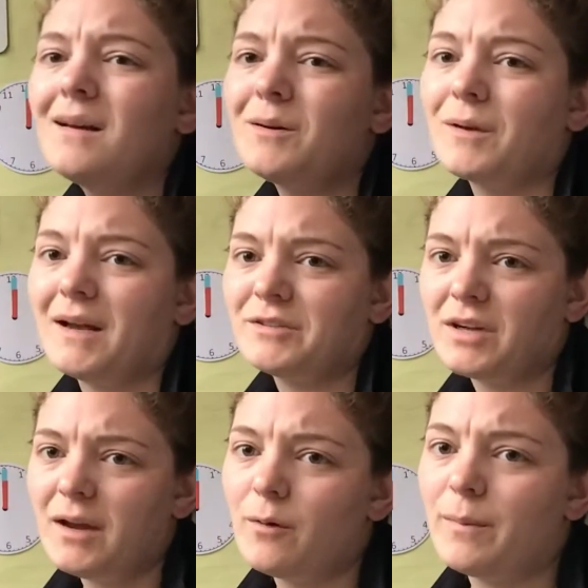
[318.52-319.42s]
Oh gosh,
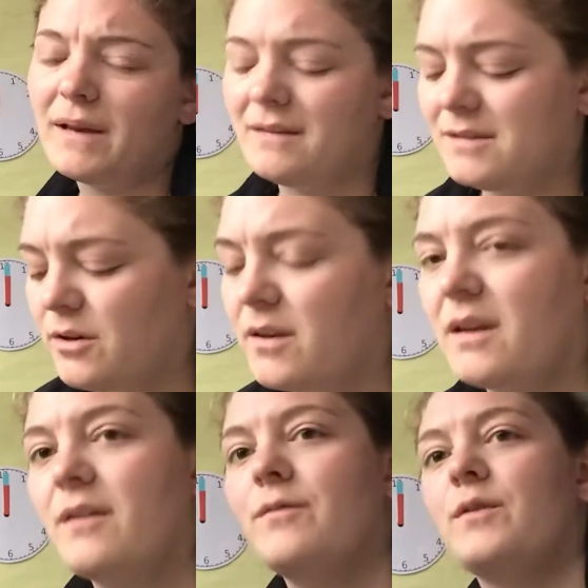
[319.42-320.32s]
I hope I didn't start
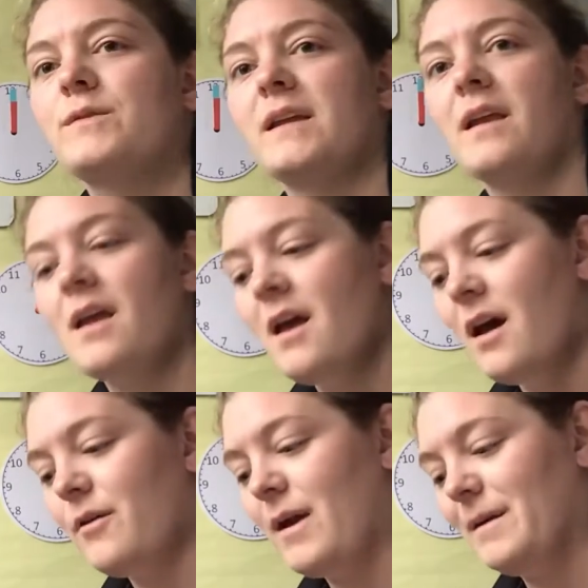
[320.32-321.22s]
getting confusing.
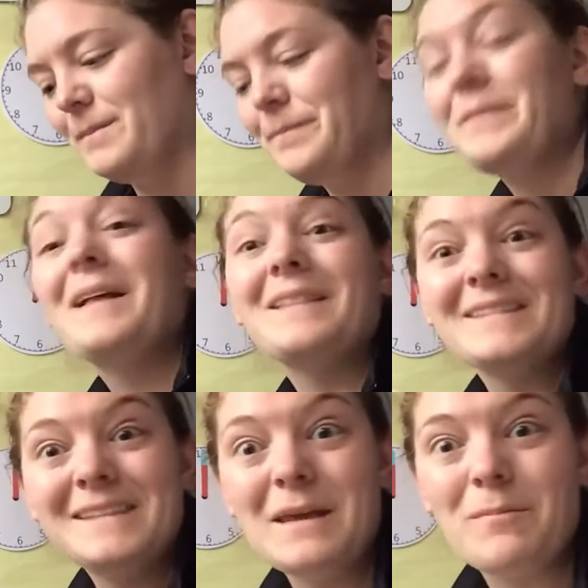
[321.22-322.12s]
All right,
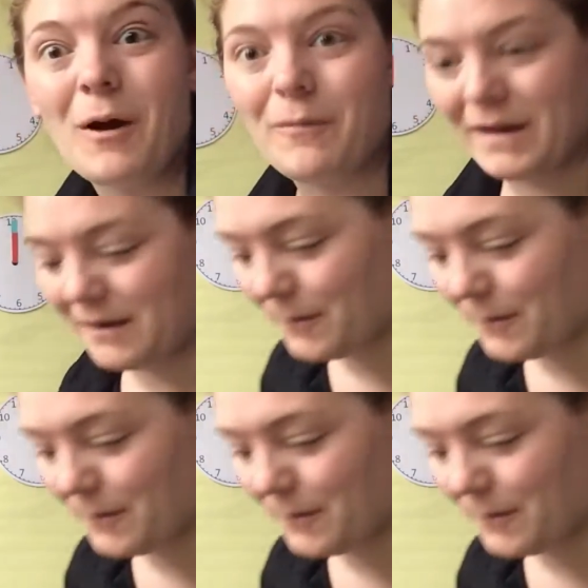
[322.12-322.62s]
let's keep going,